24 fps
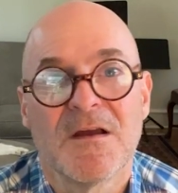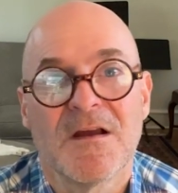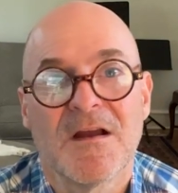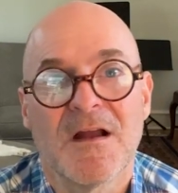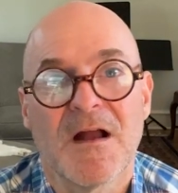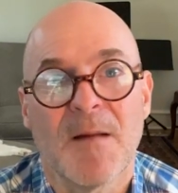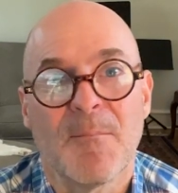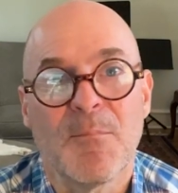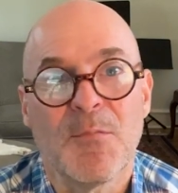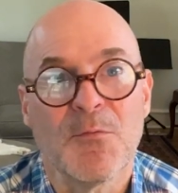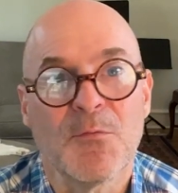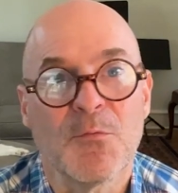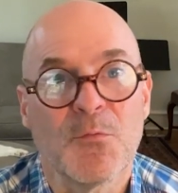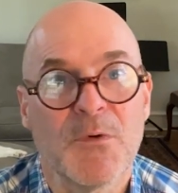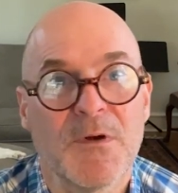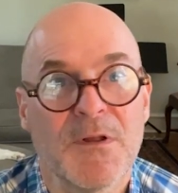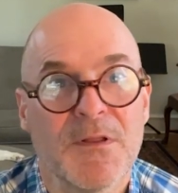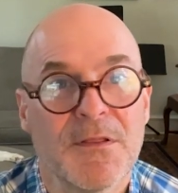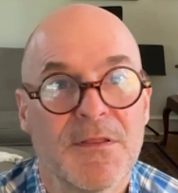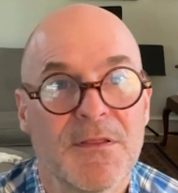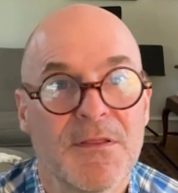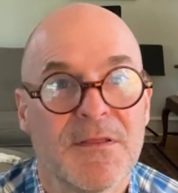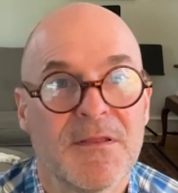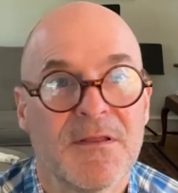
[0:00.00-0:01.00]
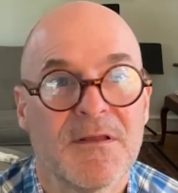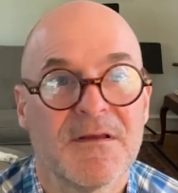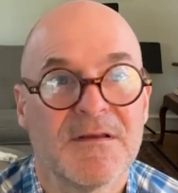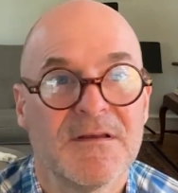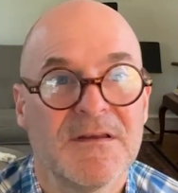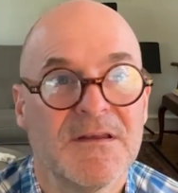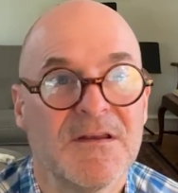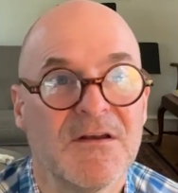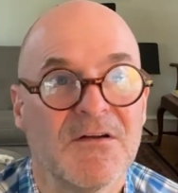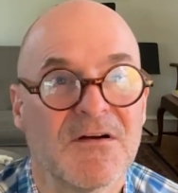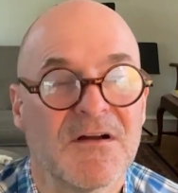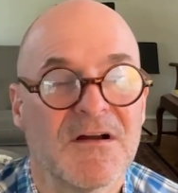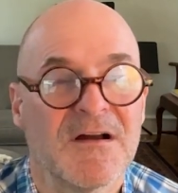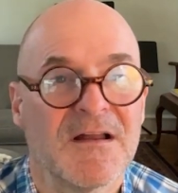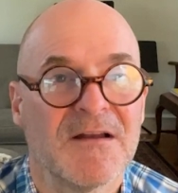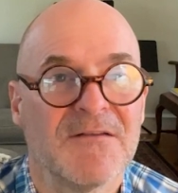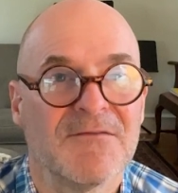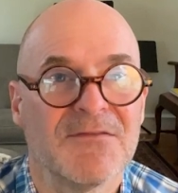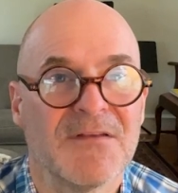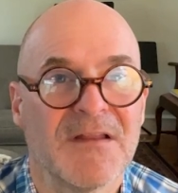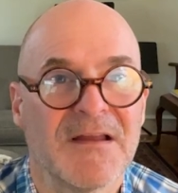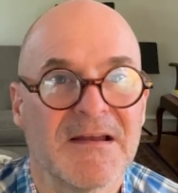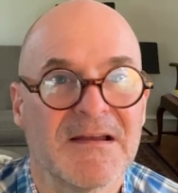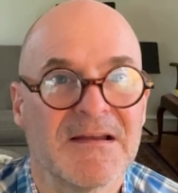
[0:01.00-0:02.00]
coupled with, you know, kind
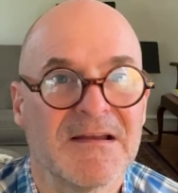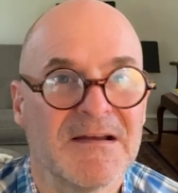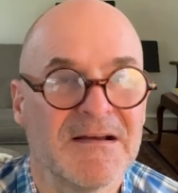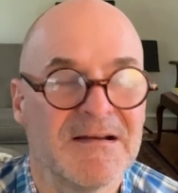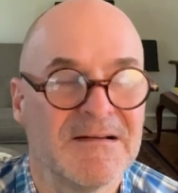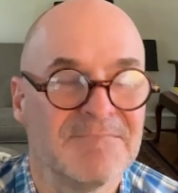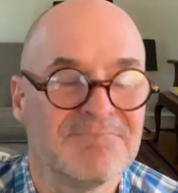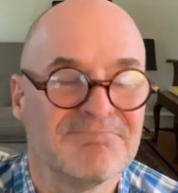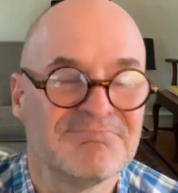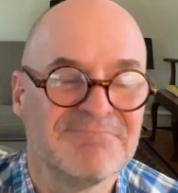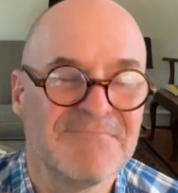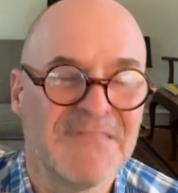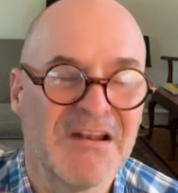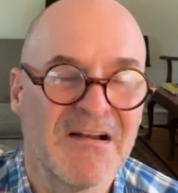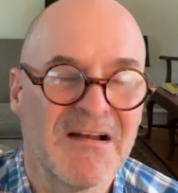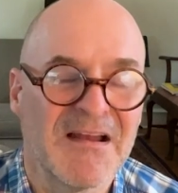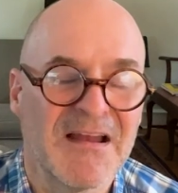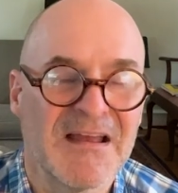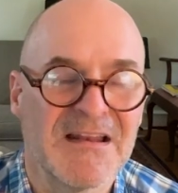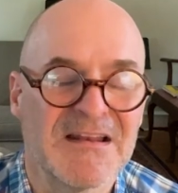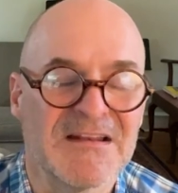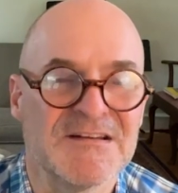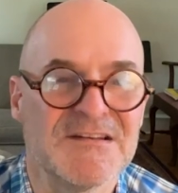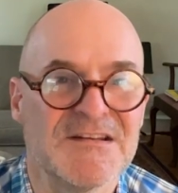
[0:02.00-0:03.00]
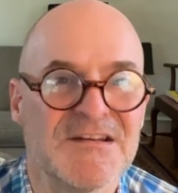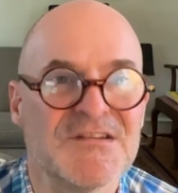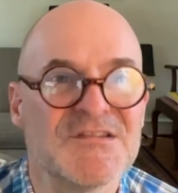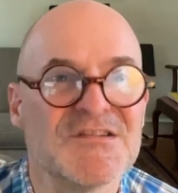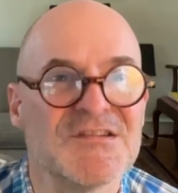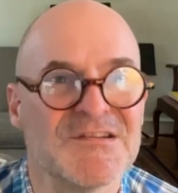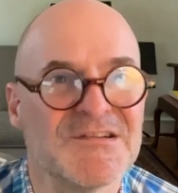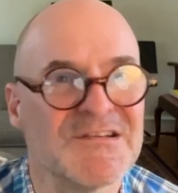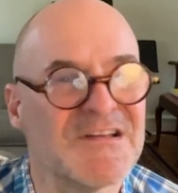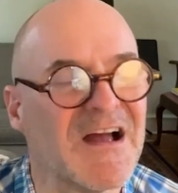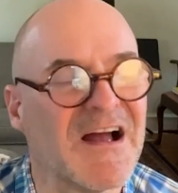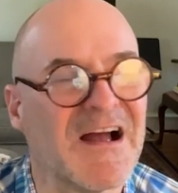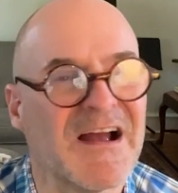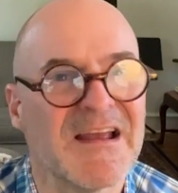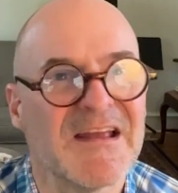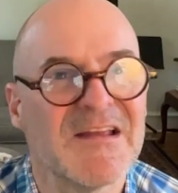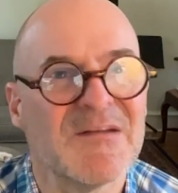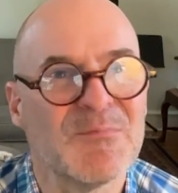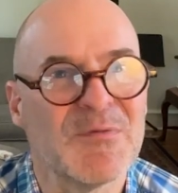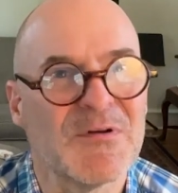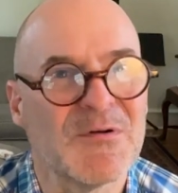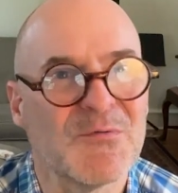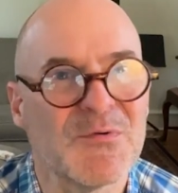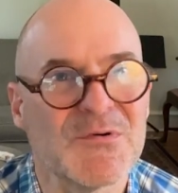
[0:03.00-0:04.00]
of like, you know, I had a decent
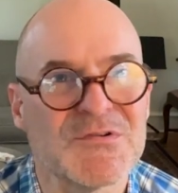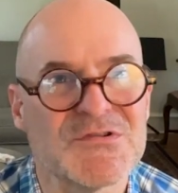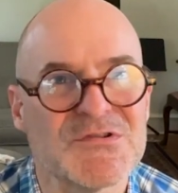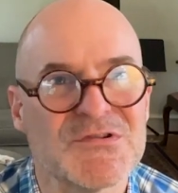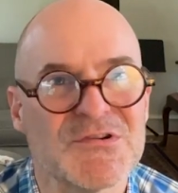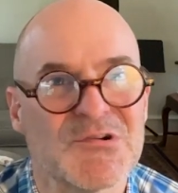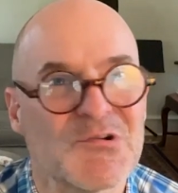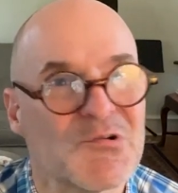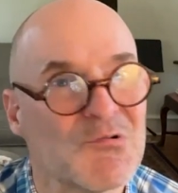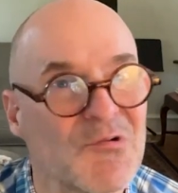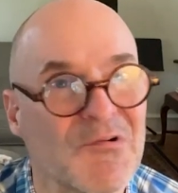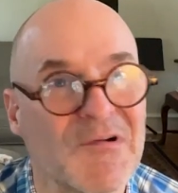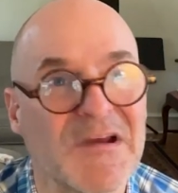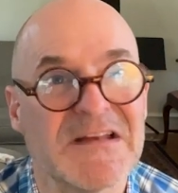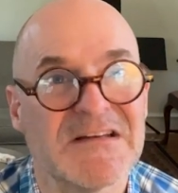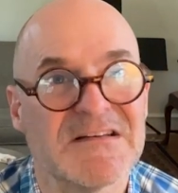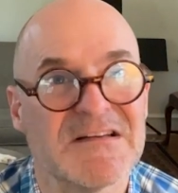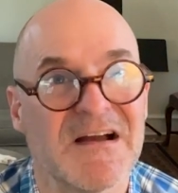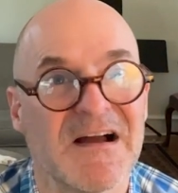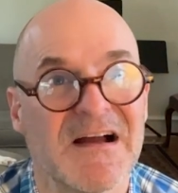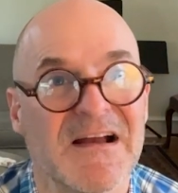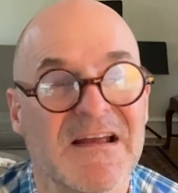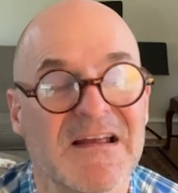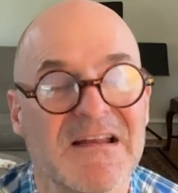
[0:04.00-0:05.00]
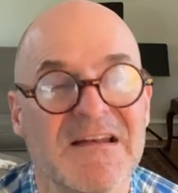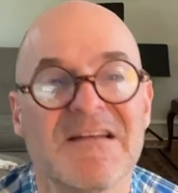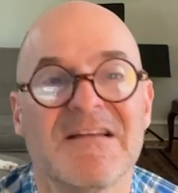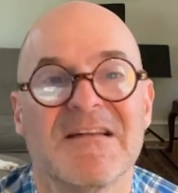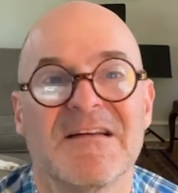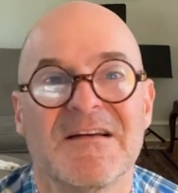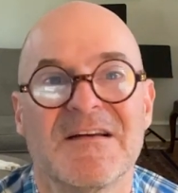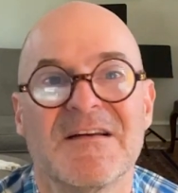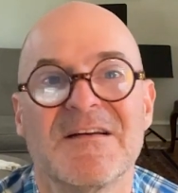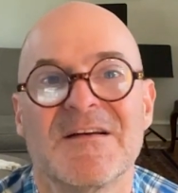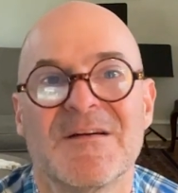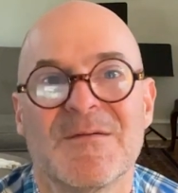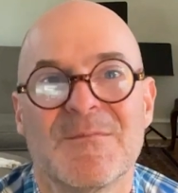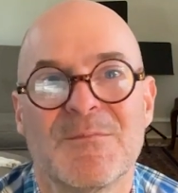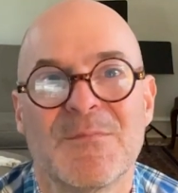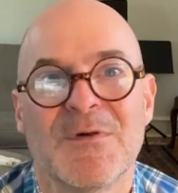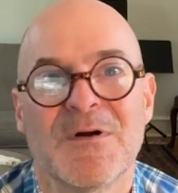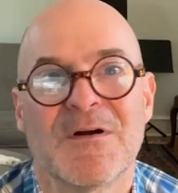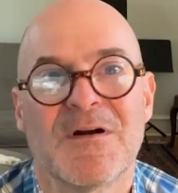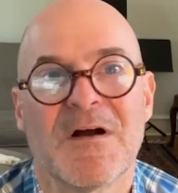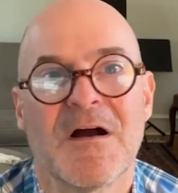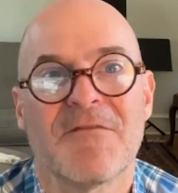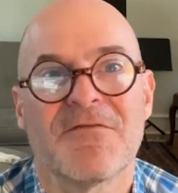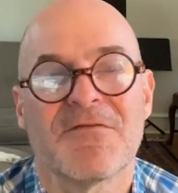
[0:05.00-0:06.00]
diet, but it wasn't a great diet,
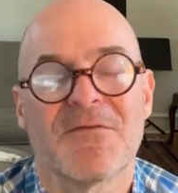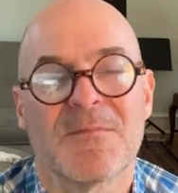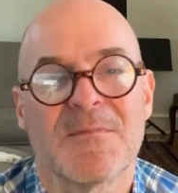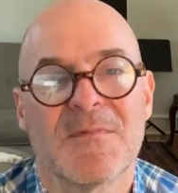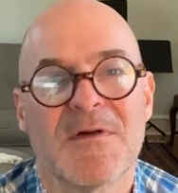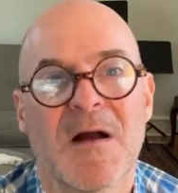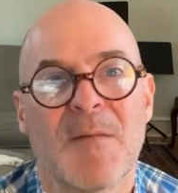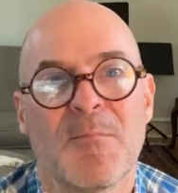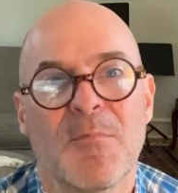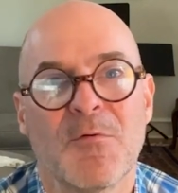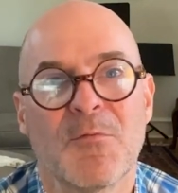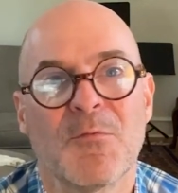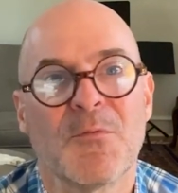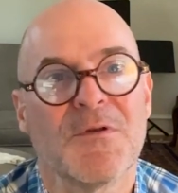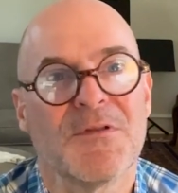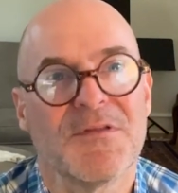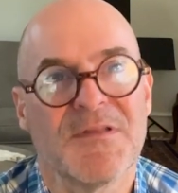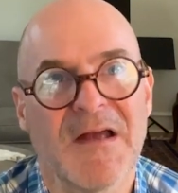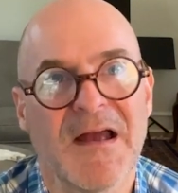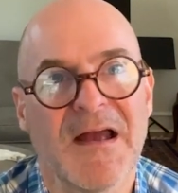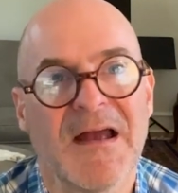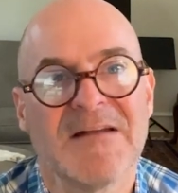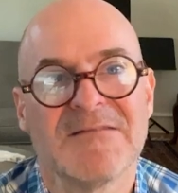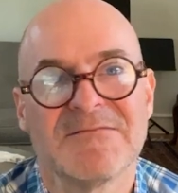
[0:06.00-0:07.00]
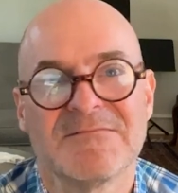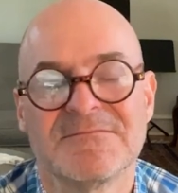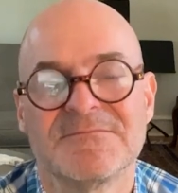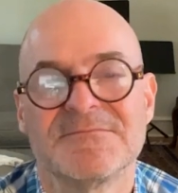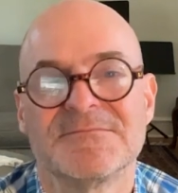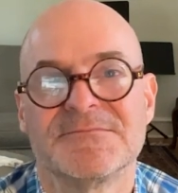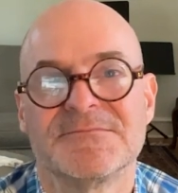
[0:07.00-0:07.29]
but coupled with that